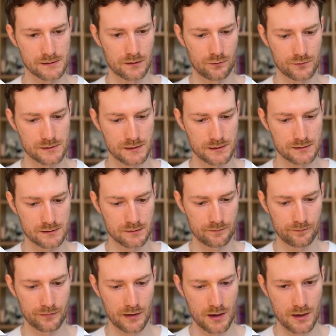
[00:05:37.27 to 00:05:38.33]
close this.
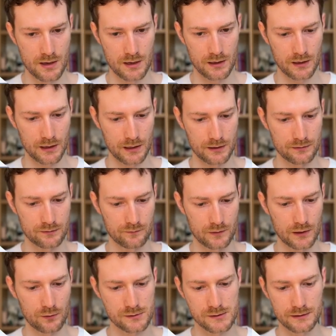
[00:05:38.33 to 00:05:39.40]
And we
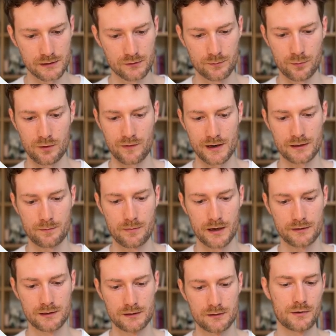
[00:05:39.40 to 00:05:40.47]
also need to provide the
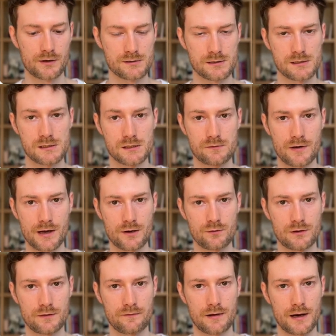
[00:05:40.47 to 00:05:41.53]
body, because this is where you
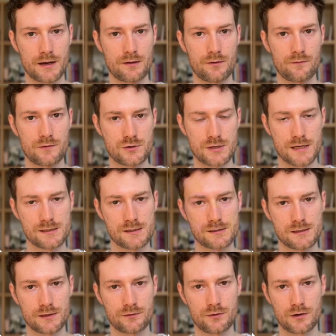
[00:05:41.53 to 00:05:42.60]
define which
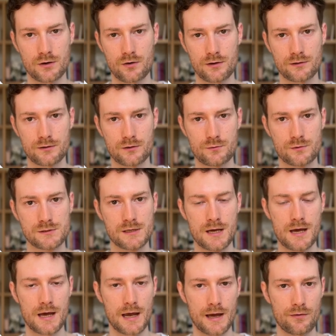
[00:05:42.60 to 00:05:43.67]
assistant you are going to use
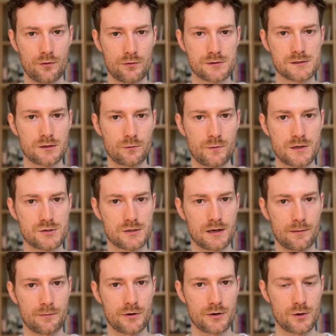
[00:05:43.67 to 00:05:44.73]
and also which
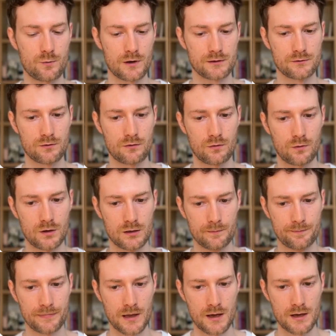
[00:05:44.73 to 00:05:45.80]
number you want to call.
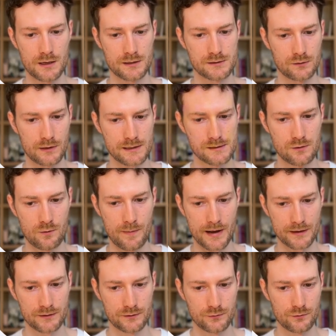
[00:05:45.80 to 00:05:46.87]
So let's go
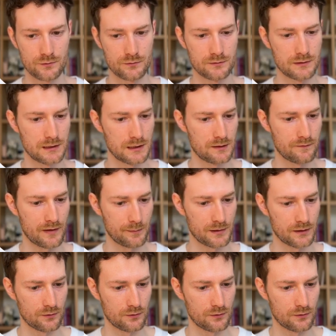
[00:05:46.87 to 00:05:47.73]
back to the Vapi